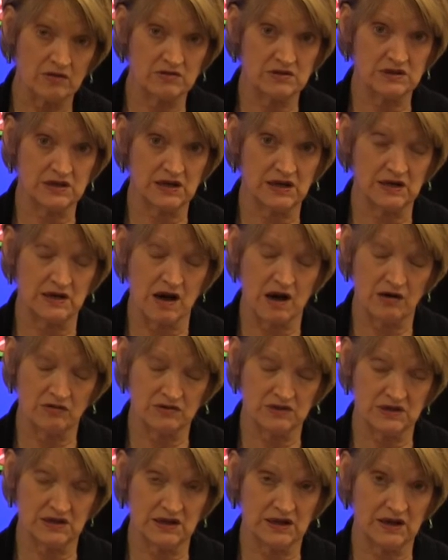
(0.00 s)
on
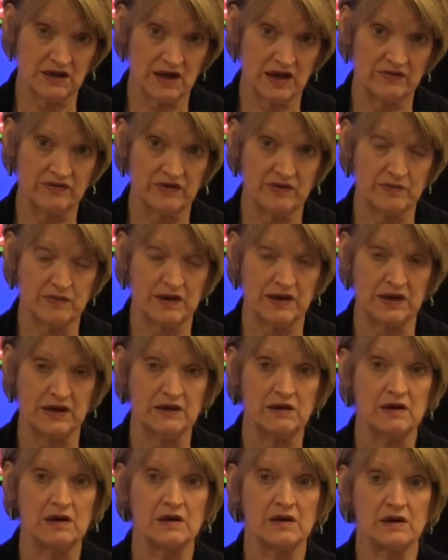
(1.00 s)

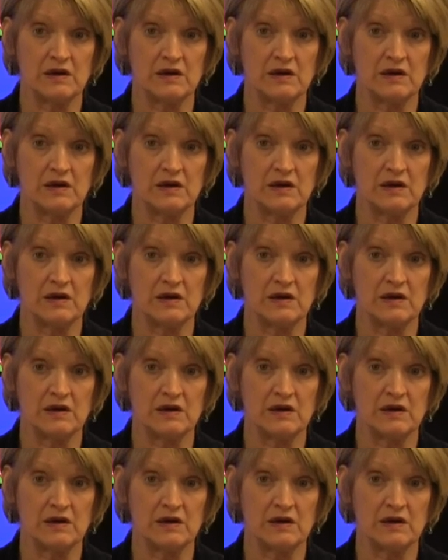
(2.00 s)
DDAVP.